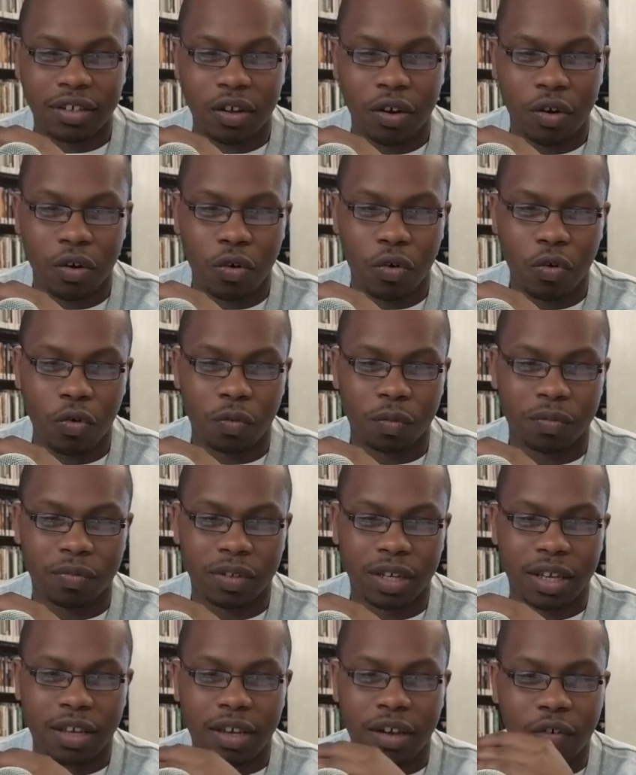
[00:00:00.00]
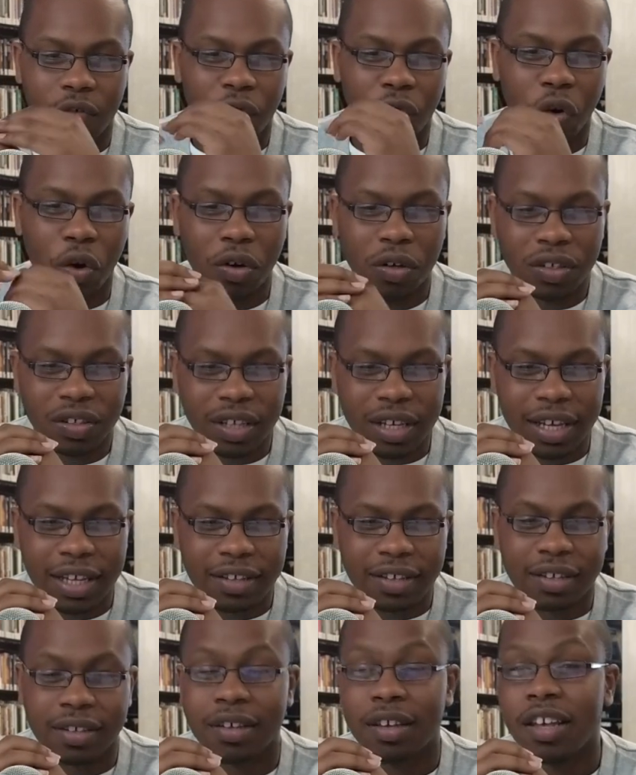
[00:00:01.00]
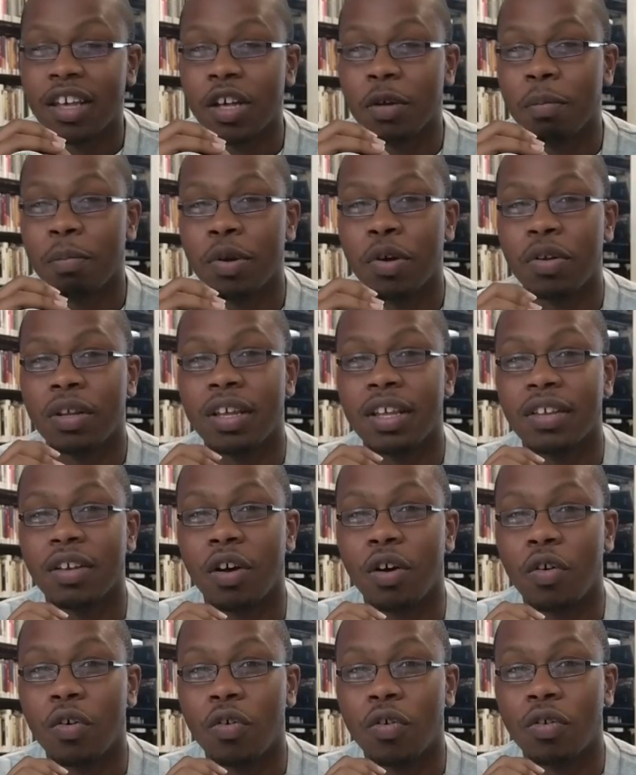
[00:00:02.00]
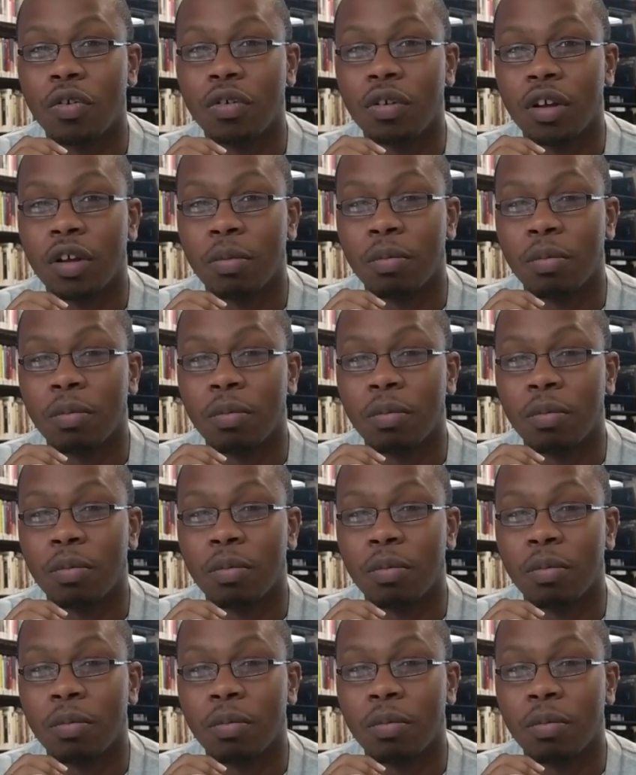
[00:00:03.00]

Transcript: So first, it's him building his own